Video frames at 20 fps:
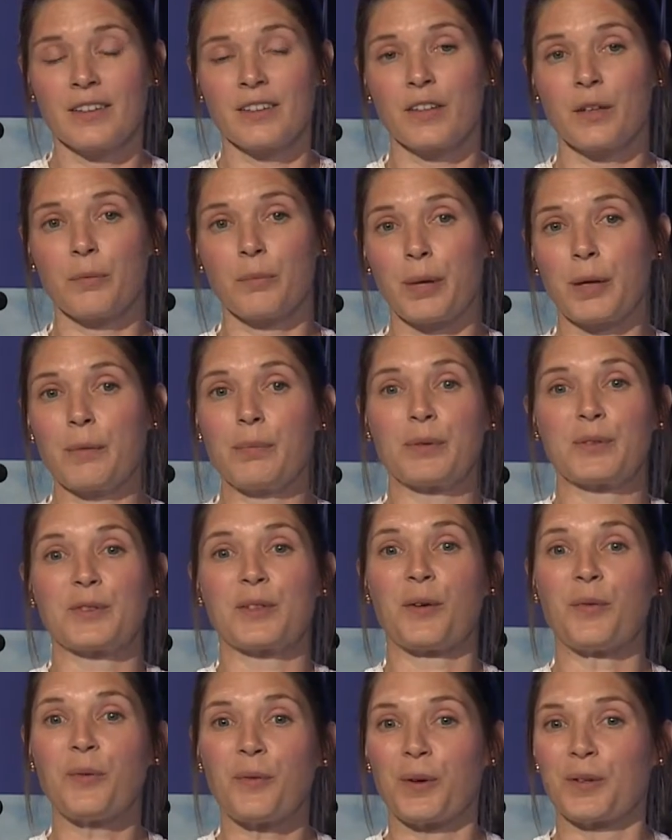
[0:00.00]
that people
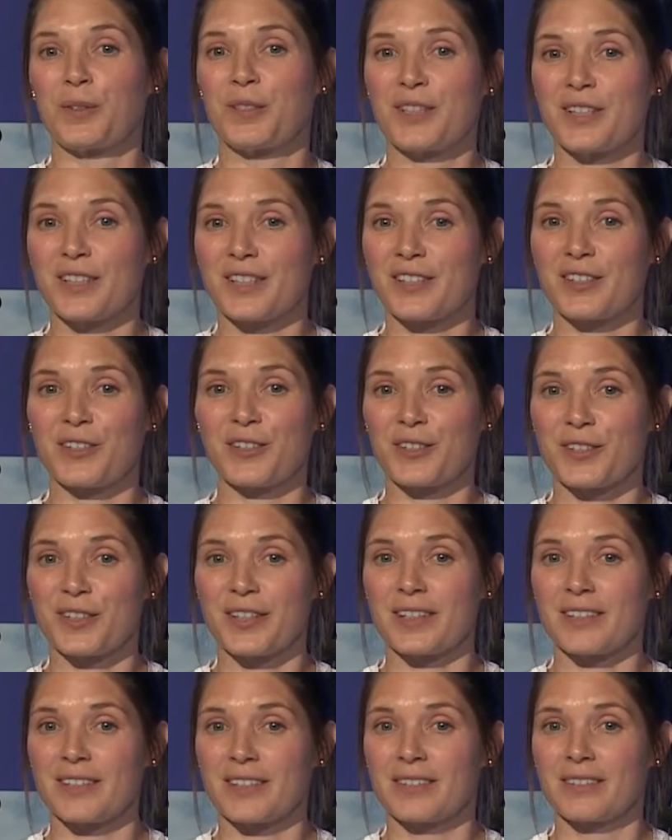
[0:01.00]
don't want to discuss
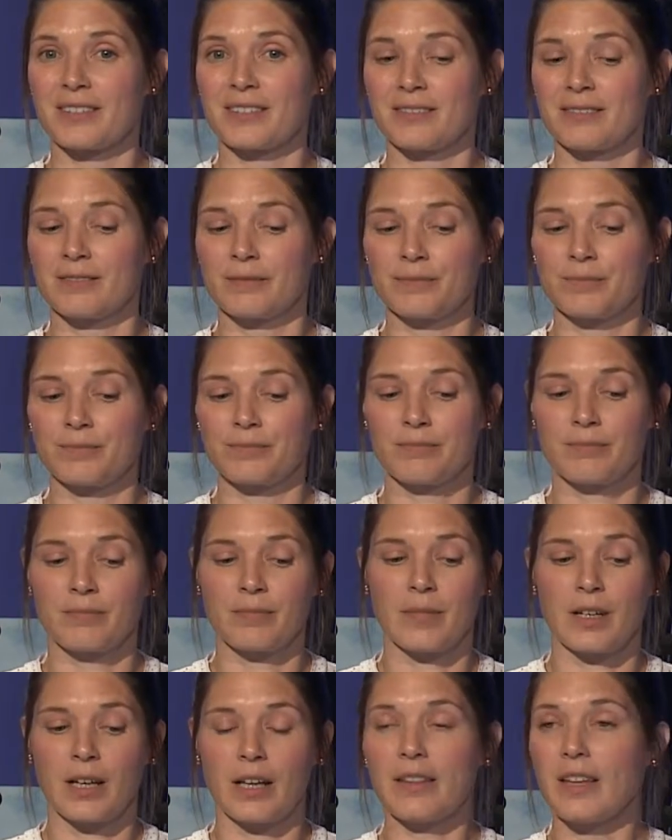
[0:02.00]
it.
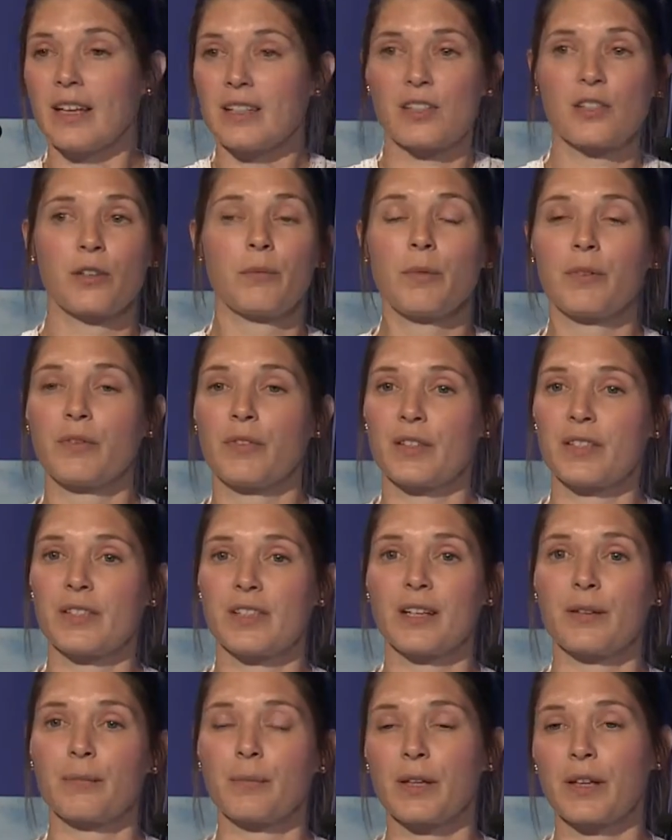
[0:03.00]
And that's some of the
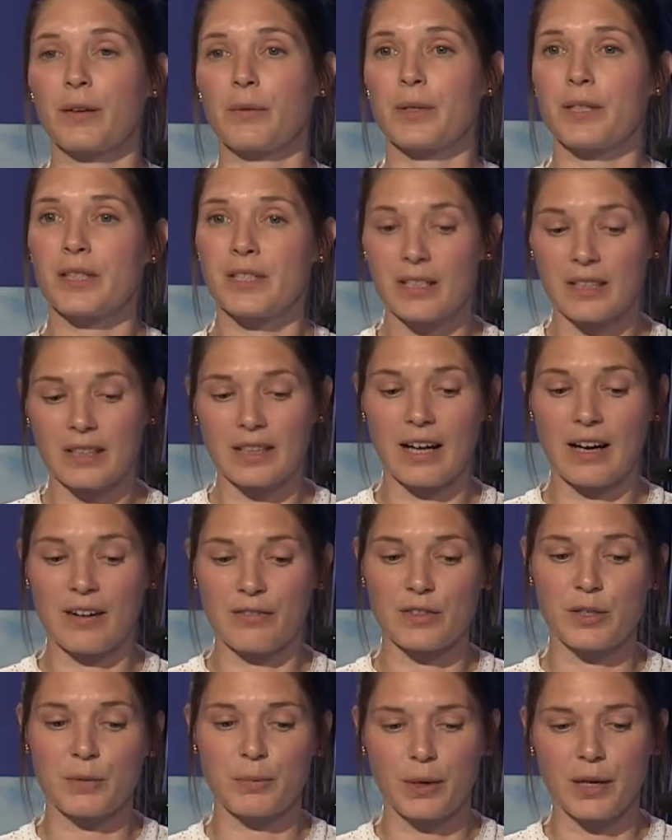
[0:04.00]
stigma that we still
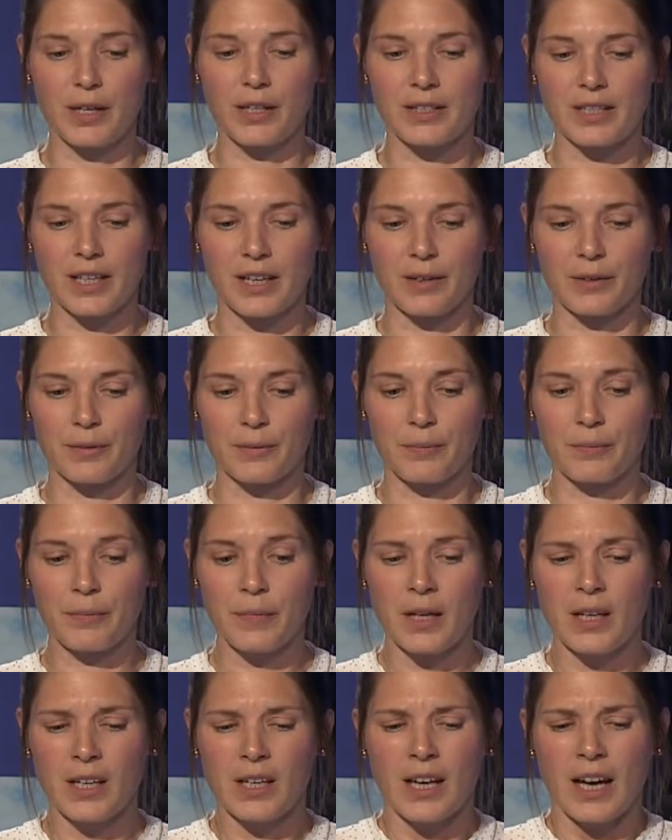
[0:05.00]
have to break down.
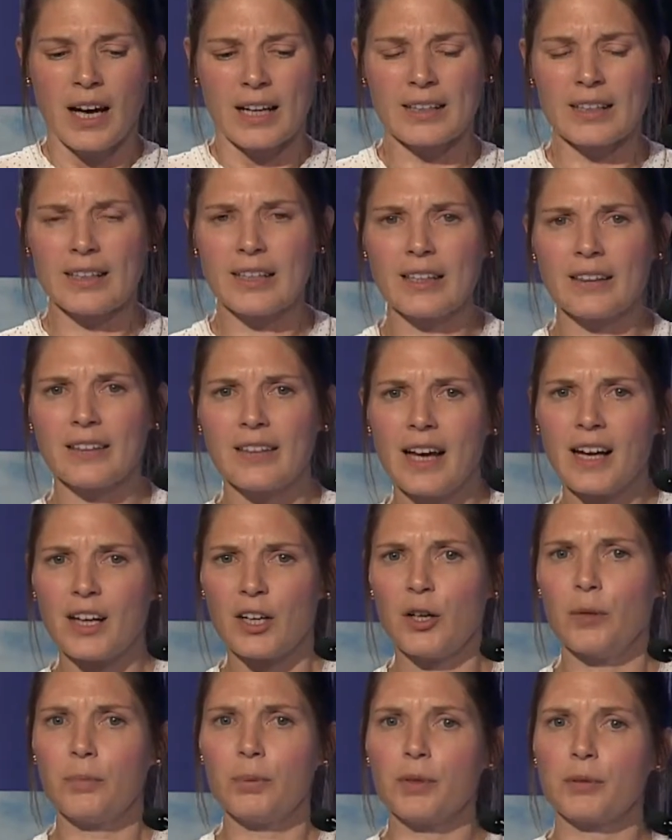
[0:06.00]
And I think that,
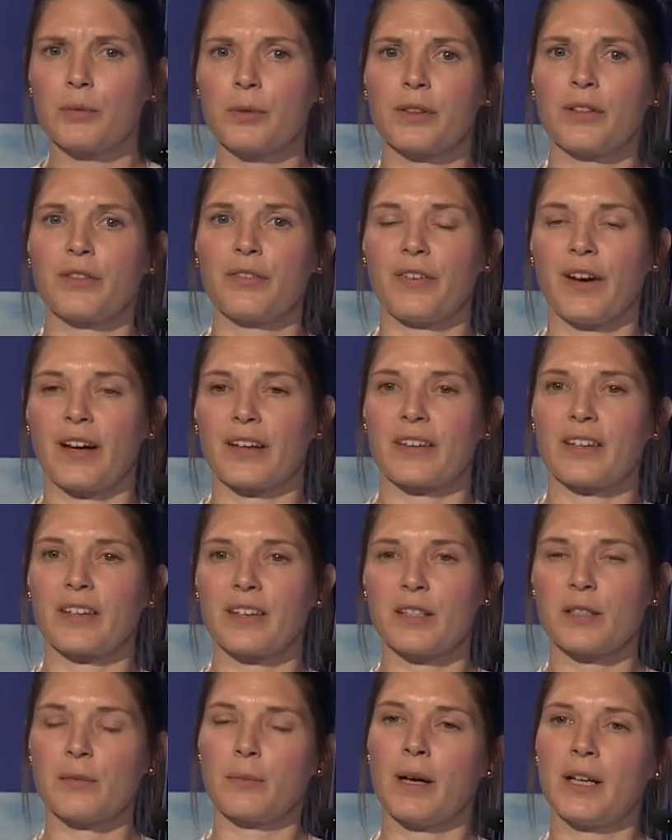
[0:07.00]
coupled with the fact that
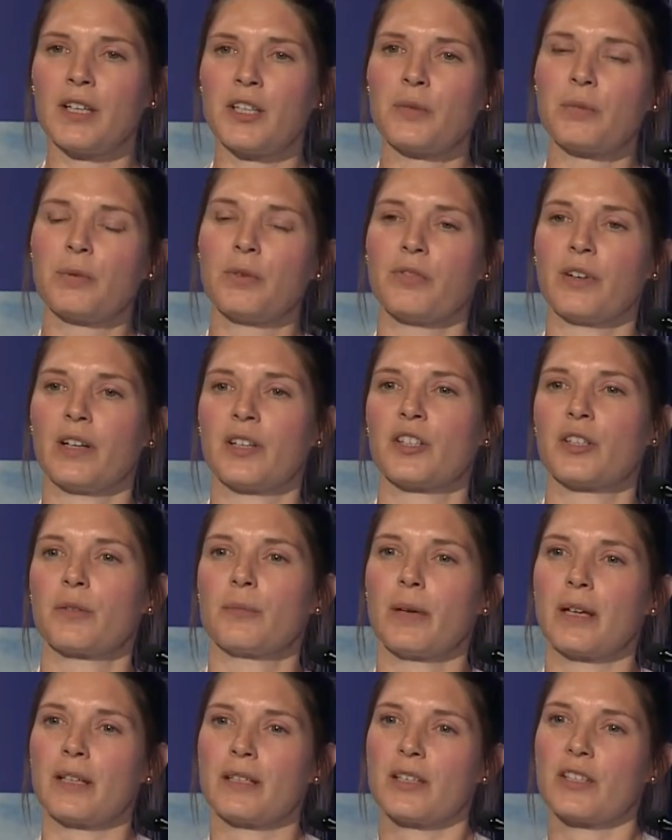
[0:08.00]
the dementia prevention
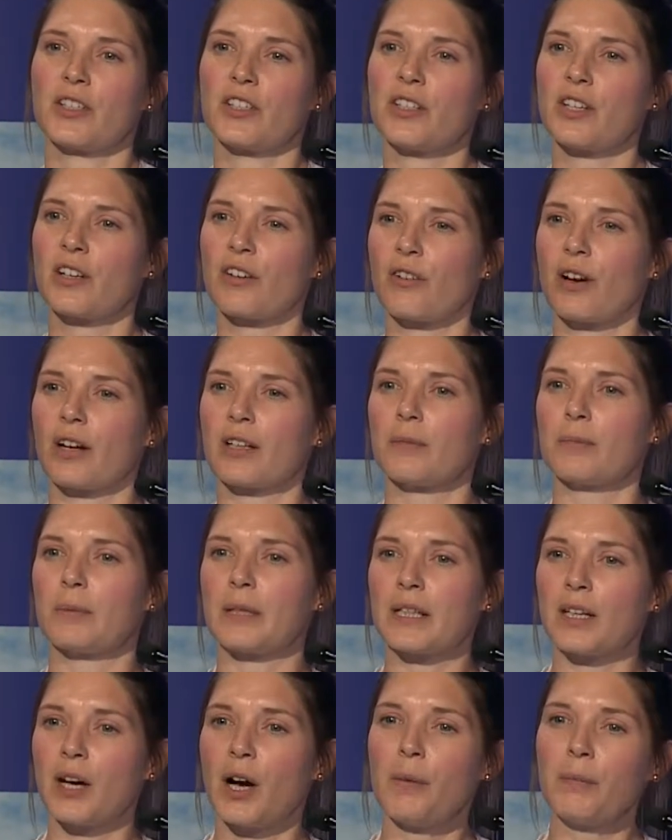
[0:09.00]
message is
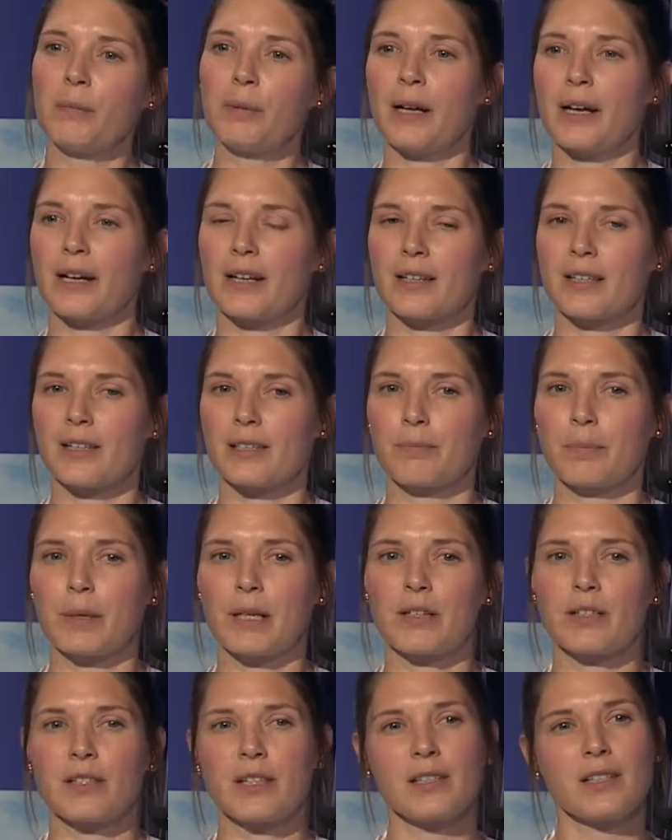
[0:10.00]
incredibly complex,
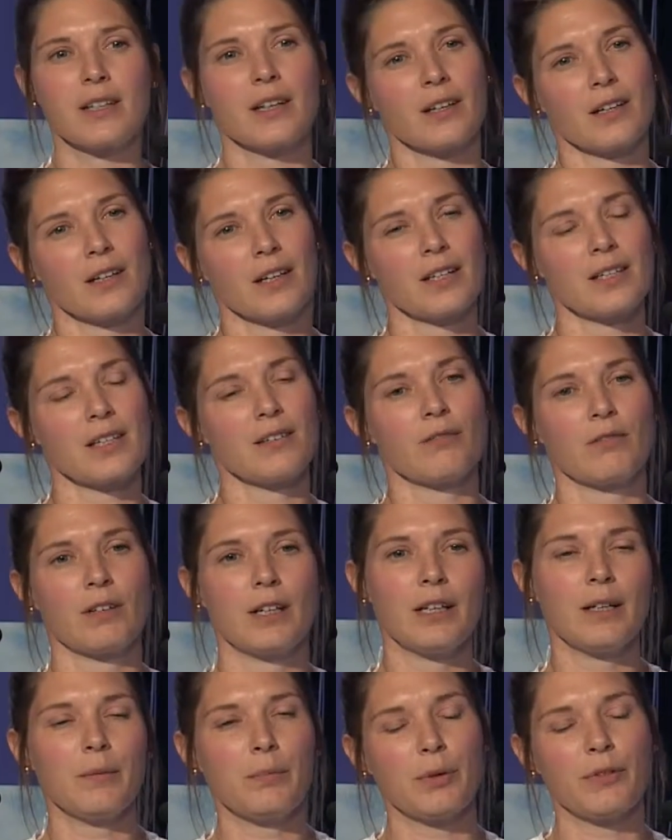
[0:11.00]
because is it
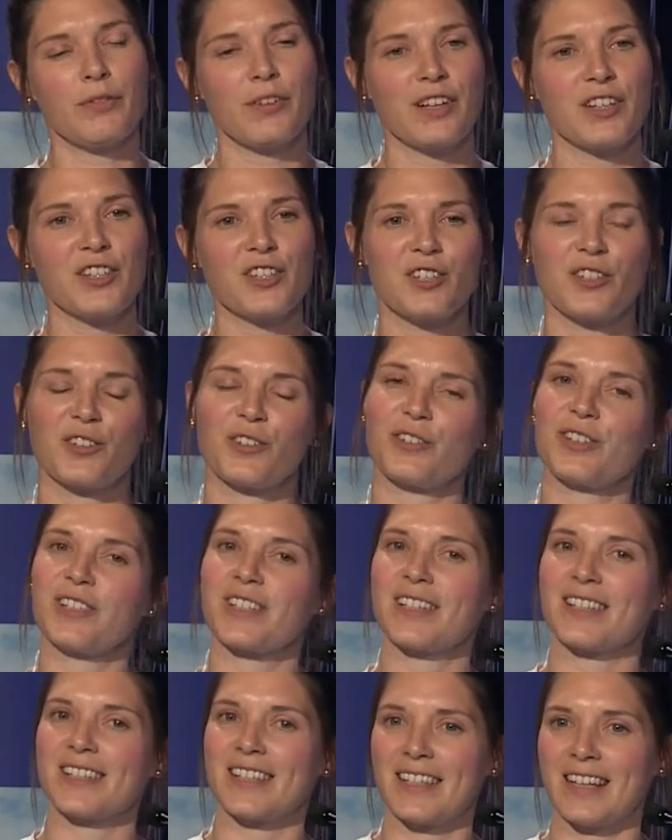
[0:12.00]
really prevention or is
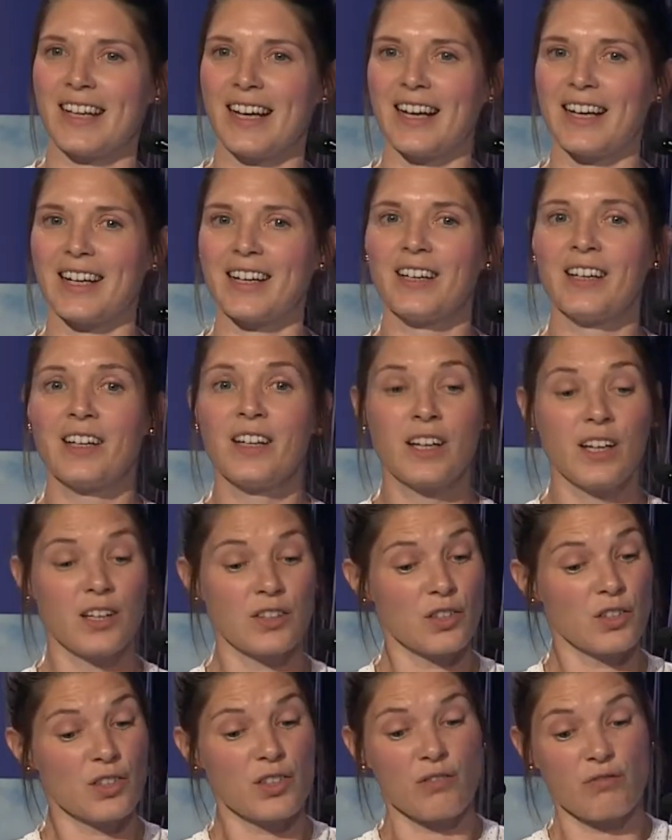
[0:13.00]
it delay?
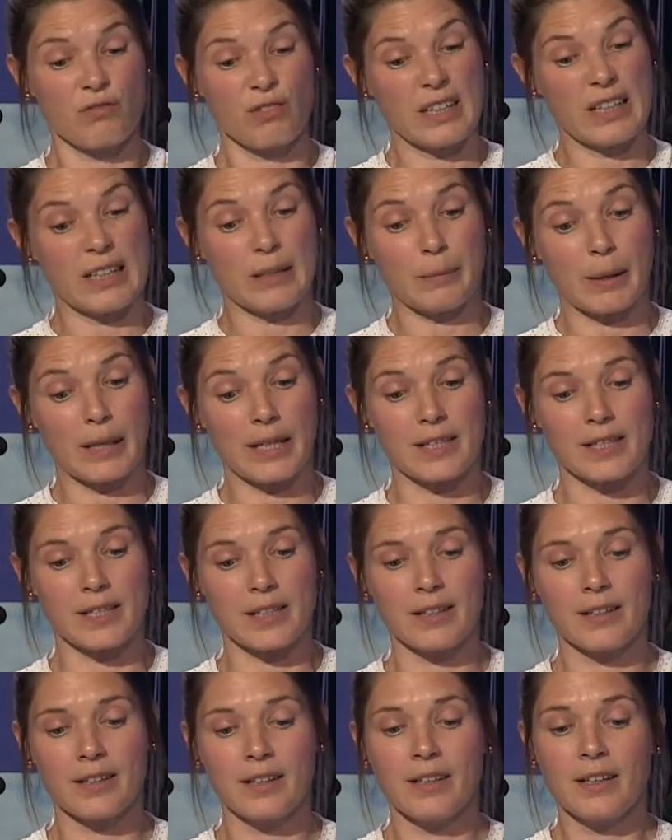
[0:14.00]
And does it really
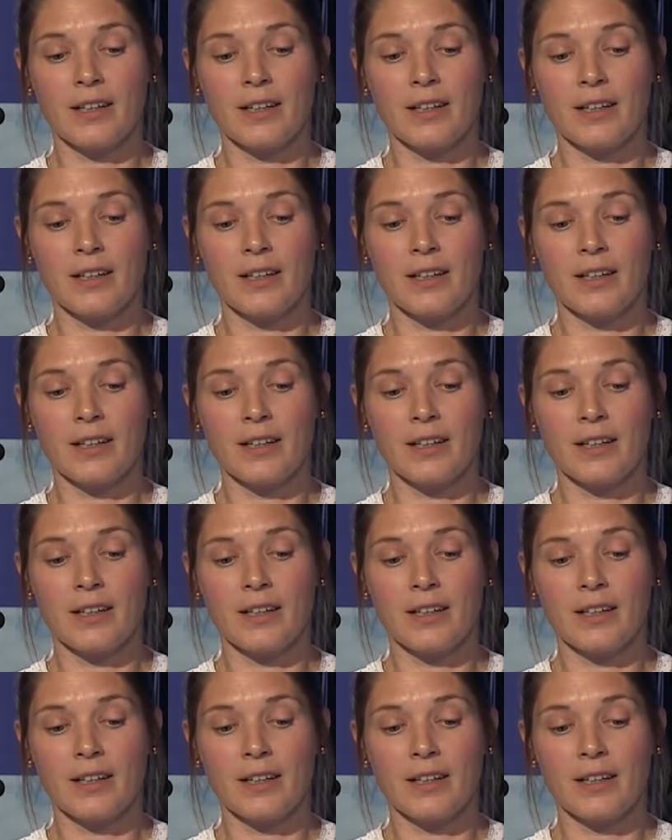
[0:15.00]
matter?